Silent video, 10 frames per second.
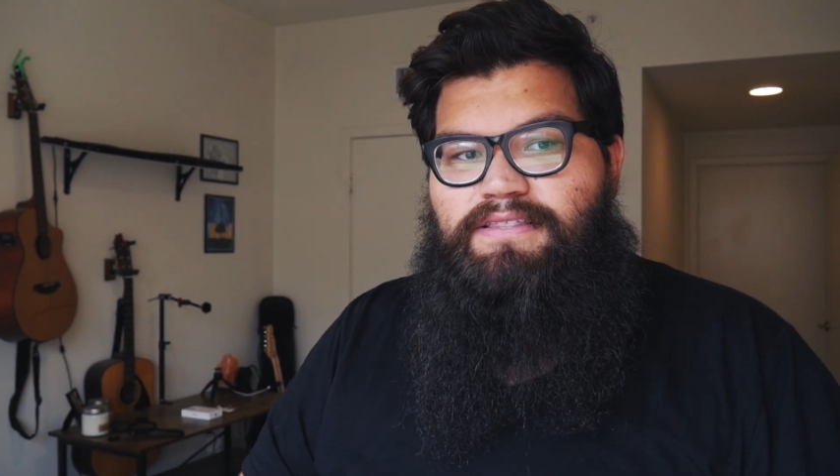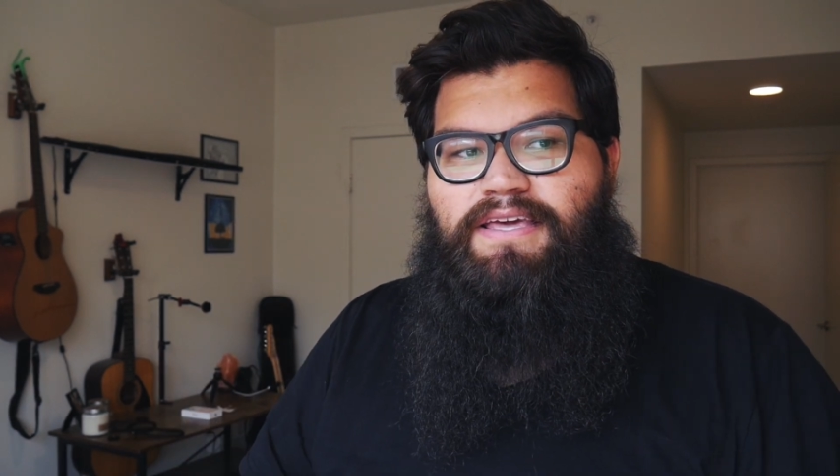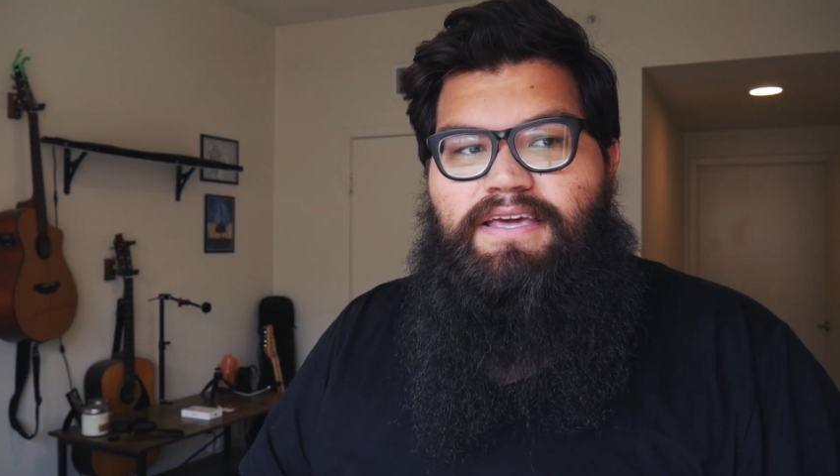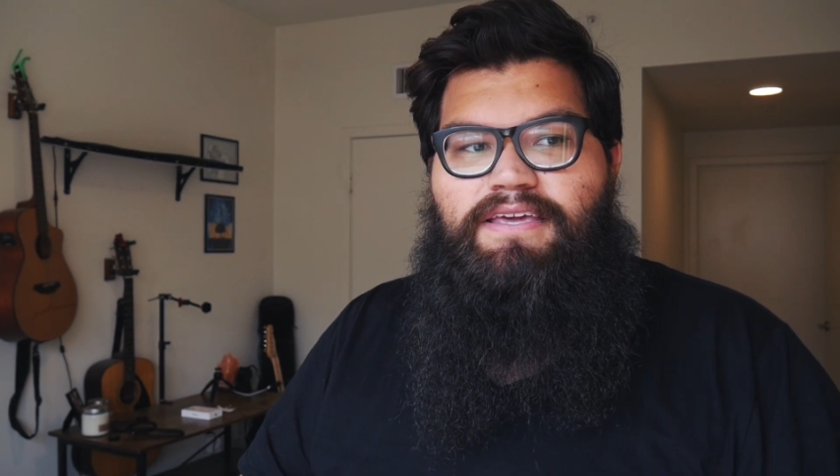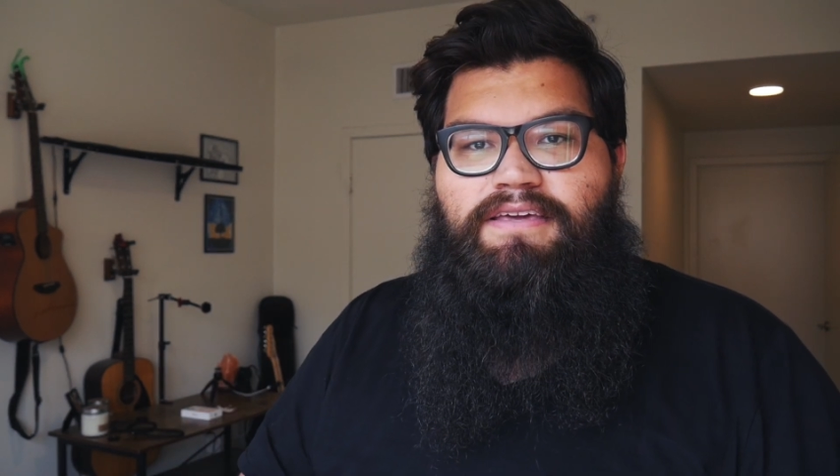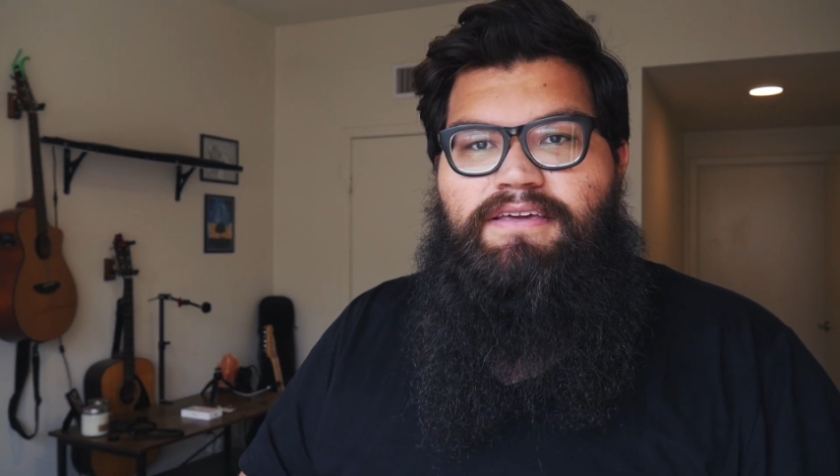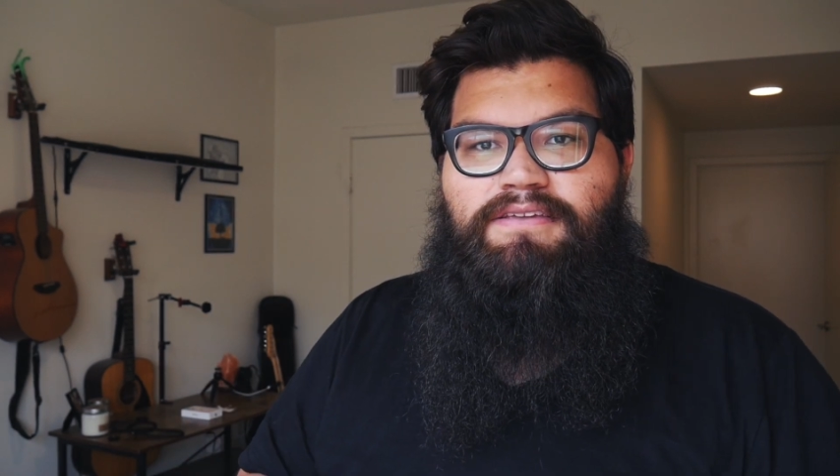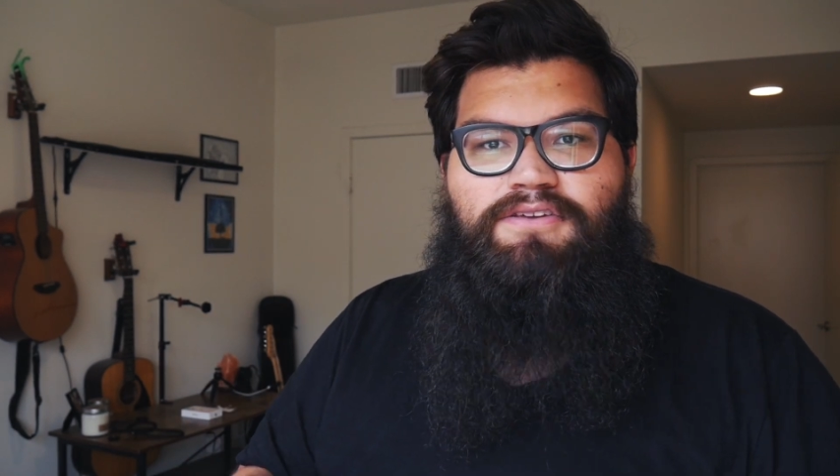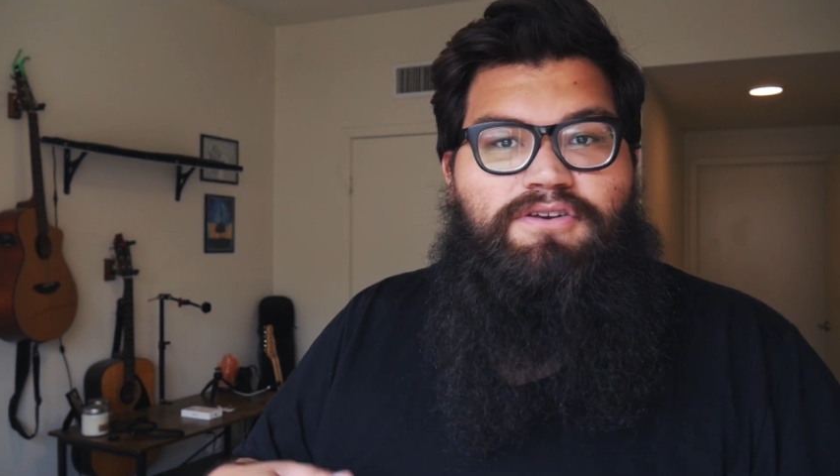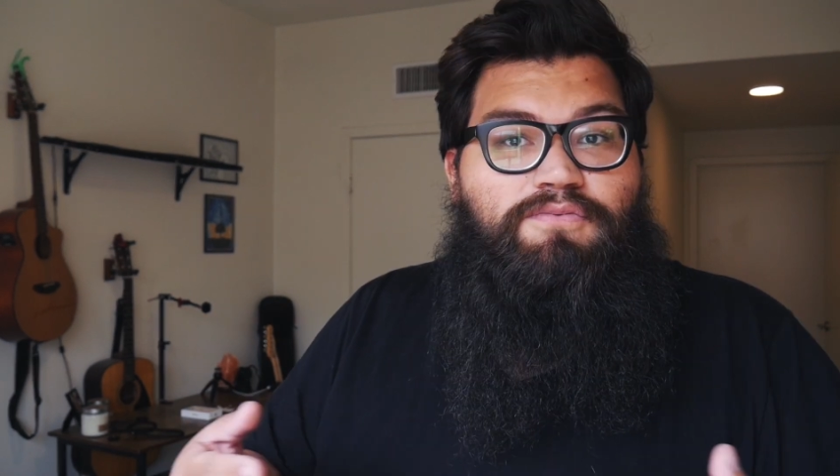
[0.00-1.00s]
they,
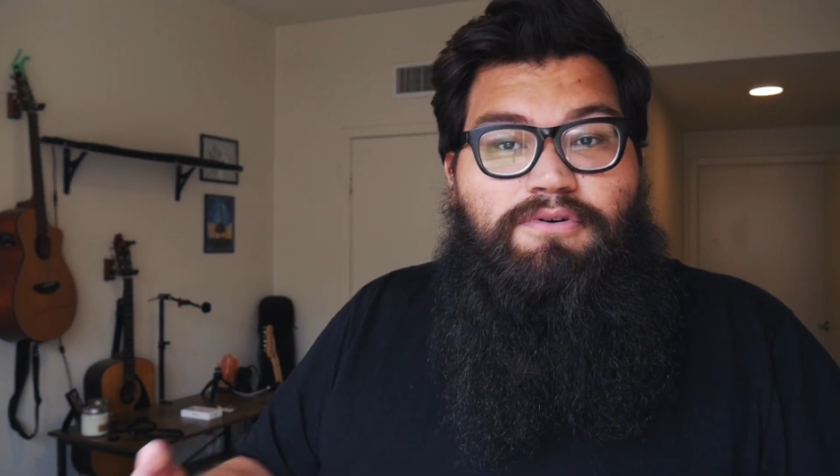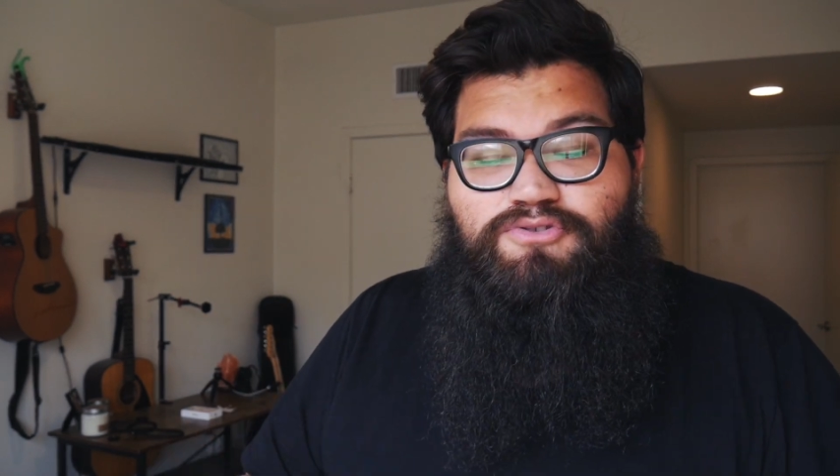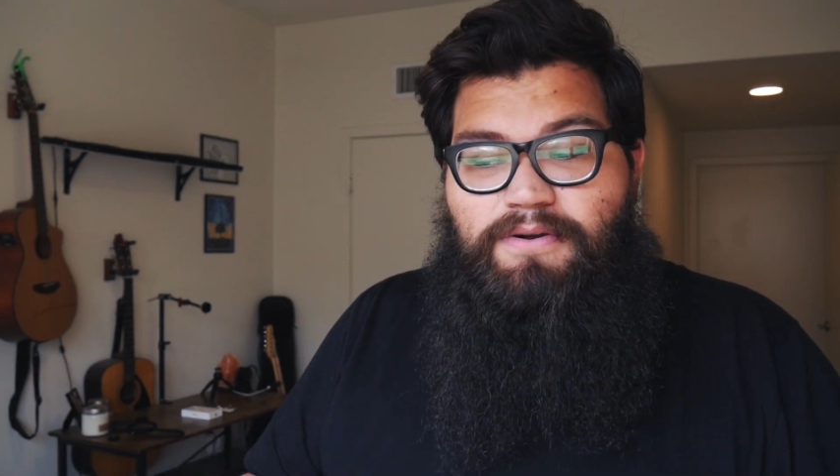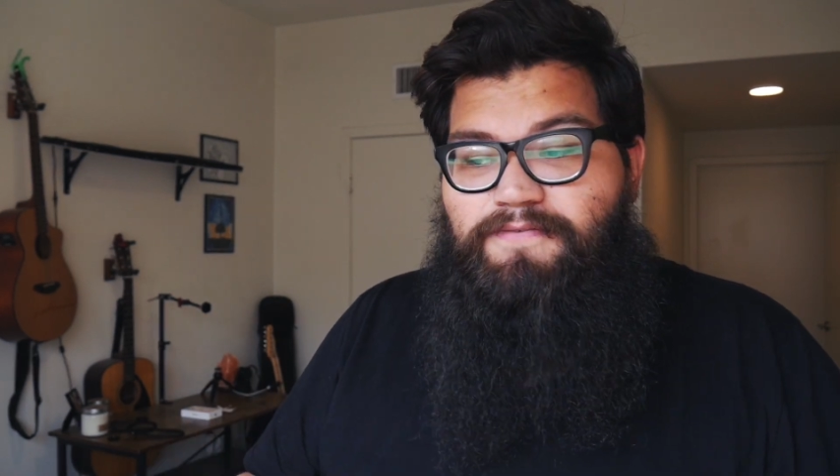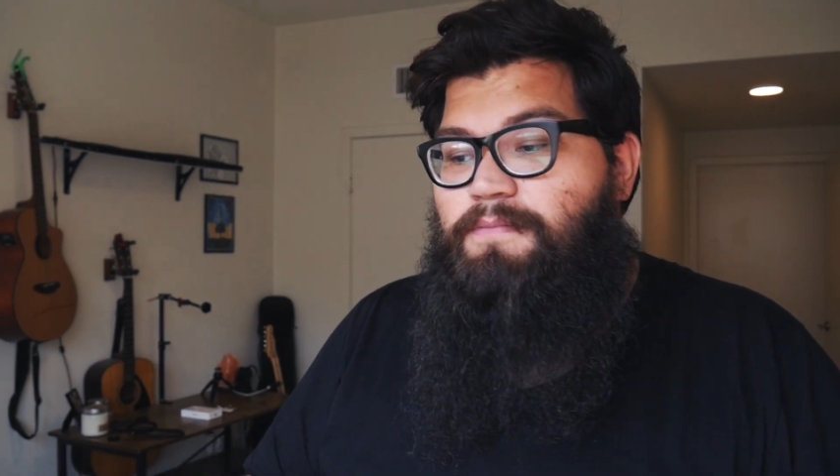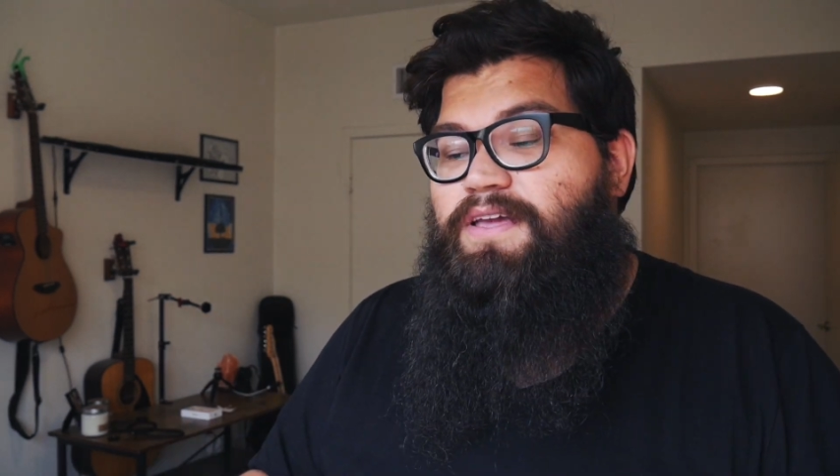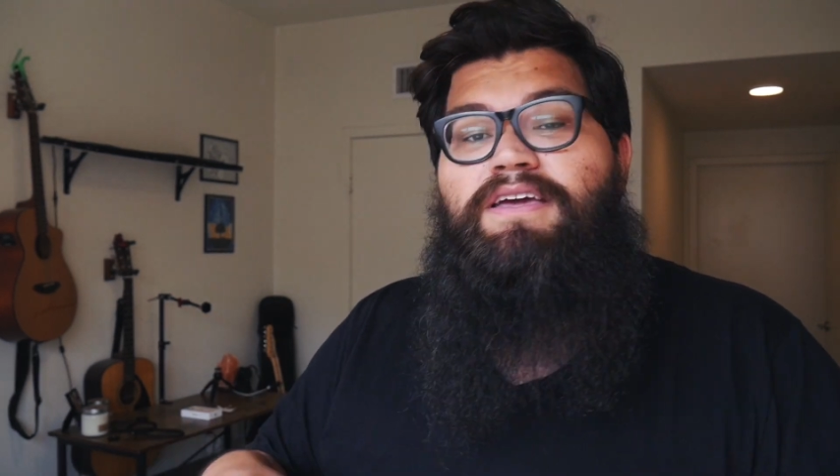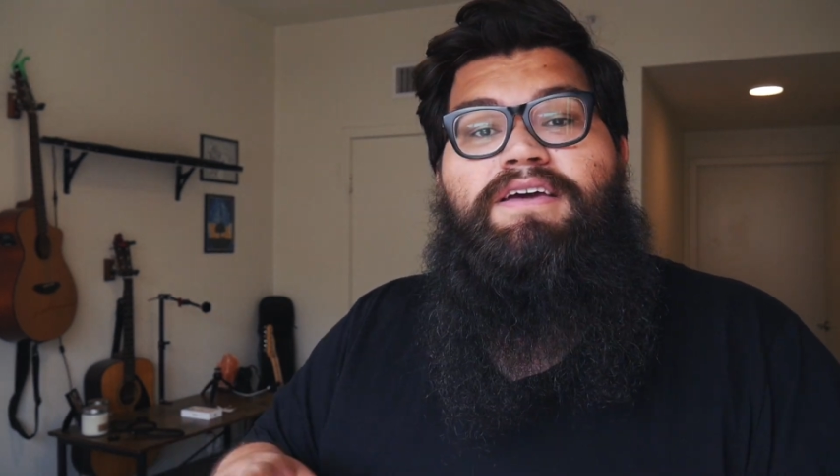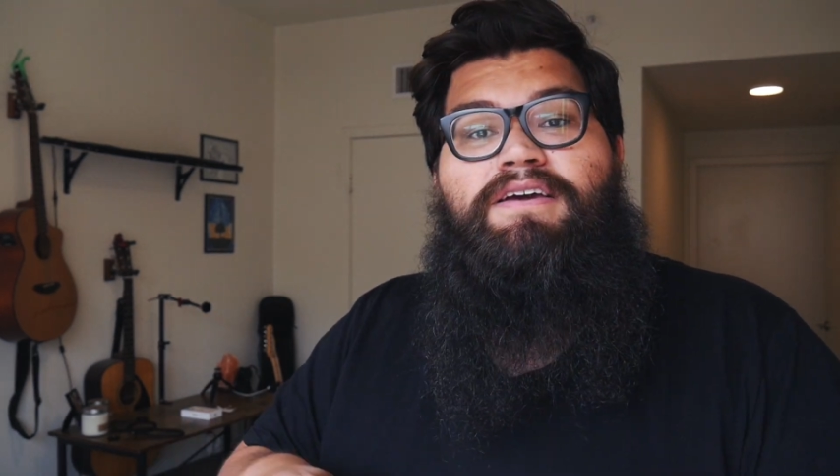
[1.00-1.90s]
wrote a script for me.